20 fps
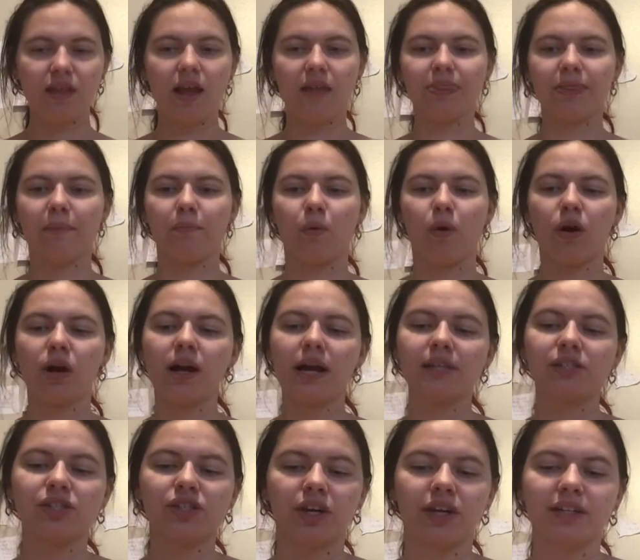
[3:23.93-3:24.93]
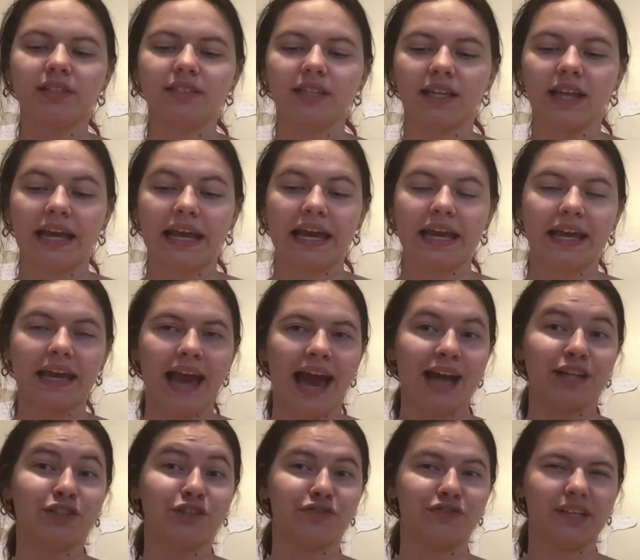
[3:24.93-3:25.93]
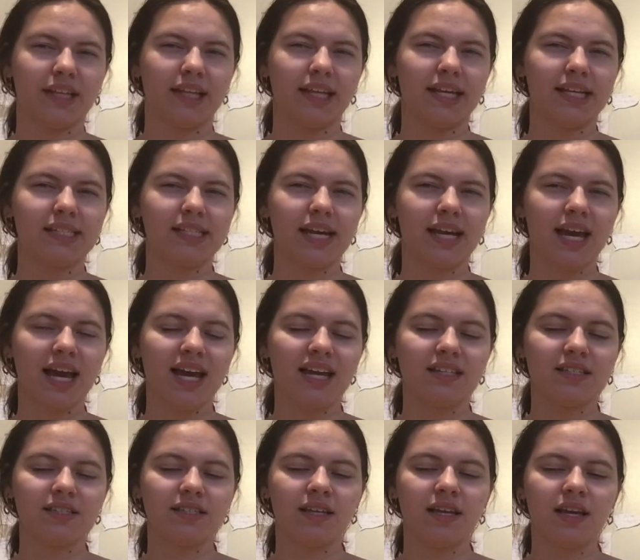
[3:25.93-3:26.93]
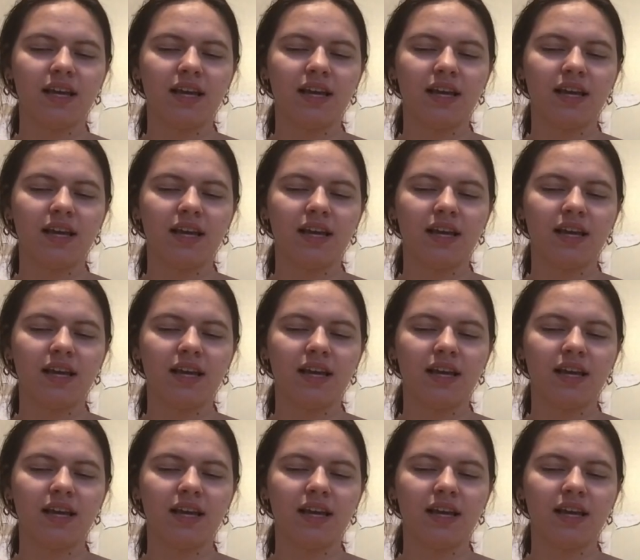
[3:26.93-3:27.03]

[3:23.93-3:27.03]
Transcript: the more I started to, like, catch feelings, I guess.